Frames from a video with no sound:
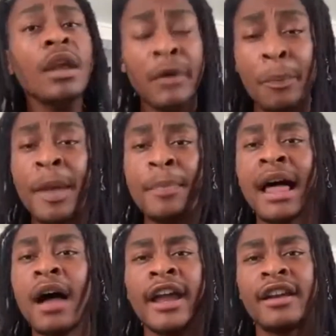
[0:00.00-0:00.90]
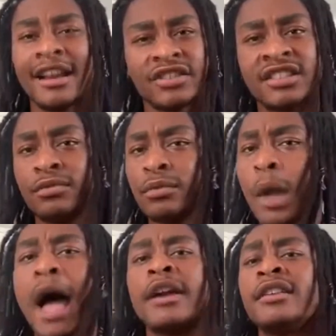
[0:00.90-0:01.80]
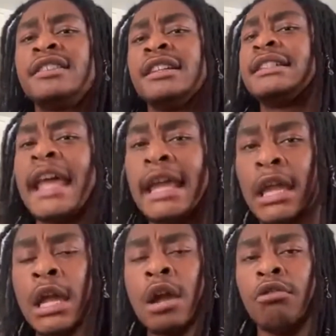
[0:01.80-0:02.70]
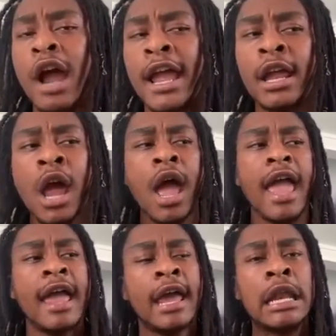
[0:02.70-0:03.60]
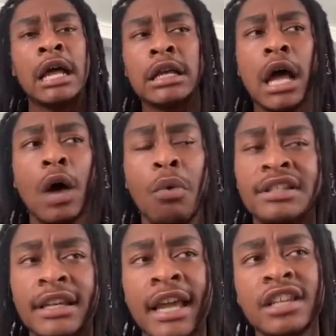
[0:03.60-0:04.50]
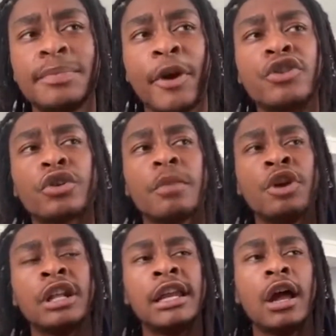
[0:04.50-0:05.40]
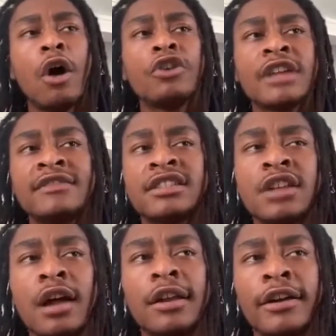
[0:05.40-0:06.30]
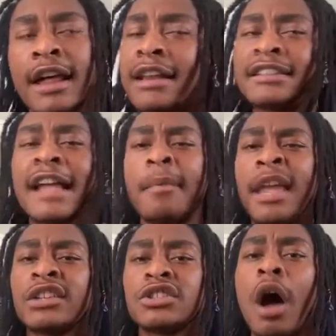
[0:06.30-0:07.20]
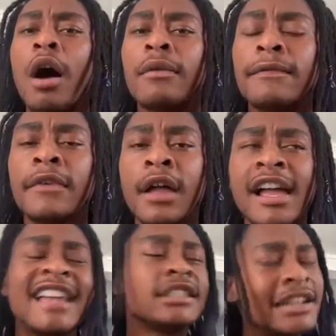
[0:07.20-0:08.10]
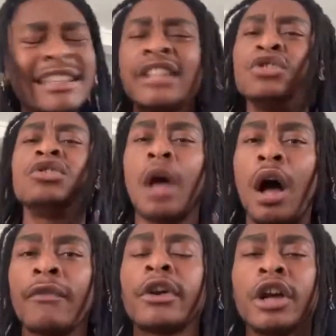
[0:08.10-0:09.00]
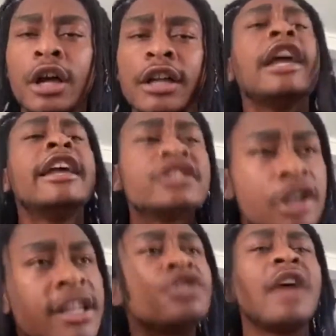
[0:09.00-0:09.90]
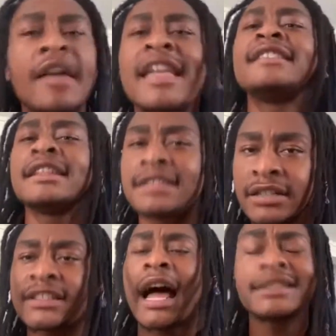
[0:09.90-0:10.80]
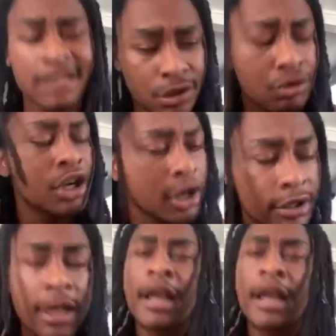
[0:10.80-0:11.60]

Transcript: there are people out here that's just out here to take, right? And once again, the spiritual community also has to start learning how to stop being soft. It's good that you soft. Good. It's good that you have that sensitive side to you. Good.